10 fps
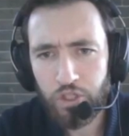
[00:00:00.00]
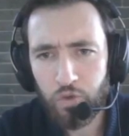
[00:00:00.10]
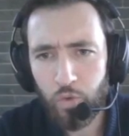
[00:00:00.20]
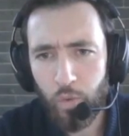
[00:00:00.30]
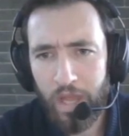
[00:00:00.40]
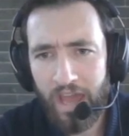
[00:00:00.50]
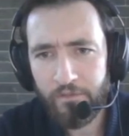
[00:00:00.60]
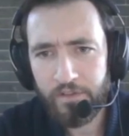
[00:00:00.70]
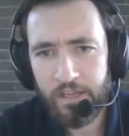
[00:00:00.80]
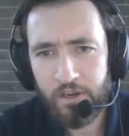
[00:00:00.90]
to, we have
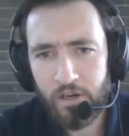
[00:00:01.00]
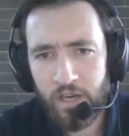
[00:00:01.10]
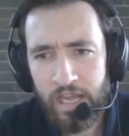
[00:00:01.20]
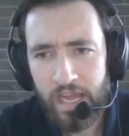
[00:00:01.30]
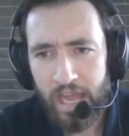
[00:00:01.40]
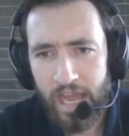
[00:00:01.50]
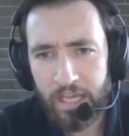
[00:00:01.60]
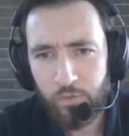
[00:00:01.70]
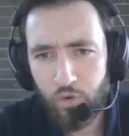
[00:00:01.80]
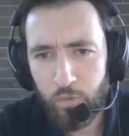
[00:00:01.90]
here a
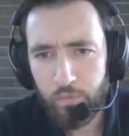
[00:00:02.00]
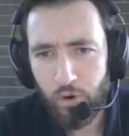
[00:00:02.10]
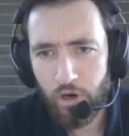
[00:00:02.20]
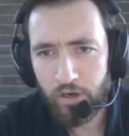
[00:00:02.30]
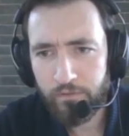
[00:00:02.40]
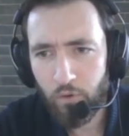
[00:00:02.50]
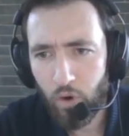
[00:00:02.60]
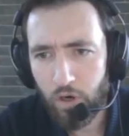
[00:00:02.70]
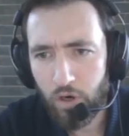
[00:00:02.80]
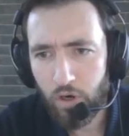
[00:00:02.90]
group work
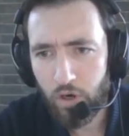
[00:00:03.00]
for